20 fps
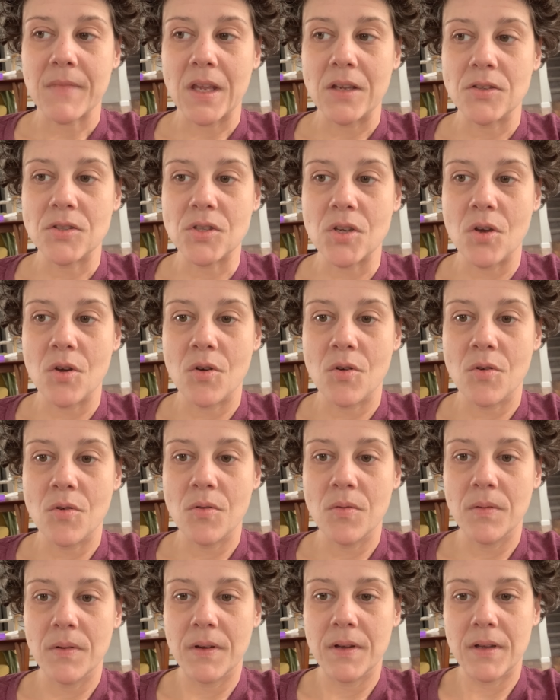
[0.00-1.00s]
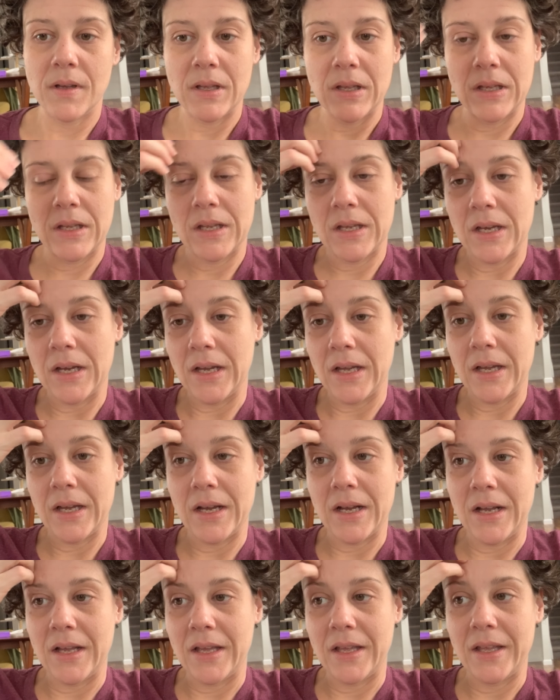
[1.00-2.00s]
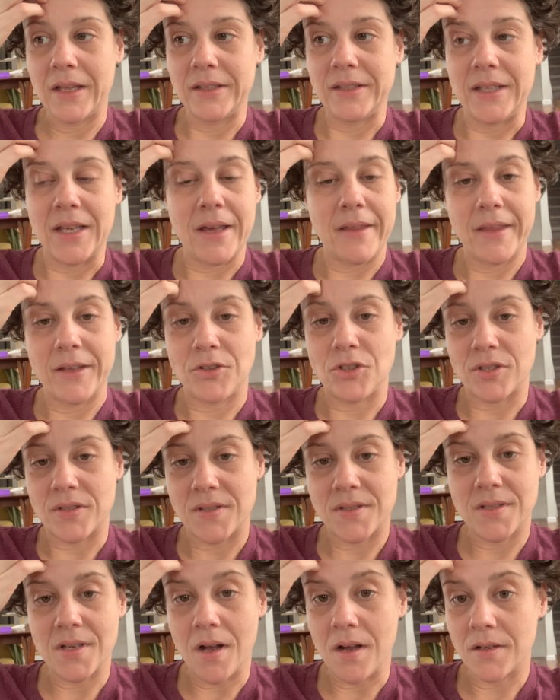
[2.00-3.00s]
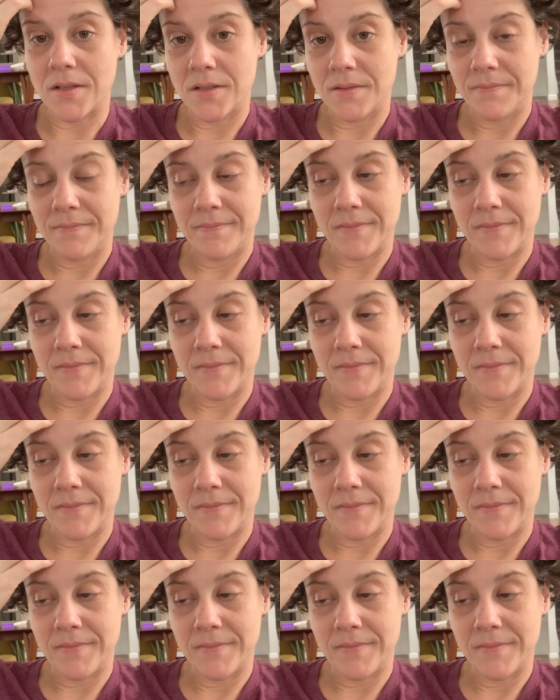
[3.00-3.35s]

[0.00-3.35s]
So yeah, that just sucked.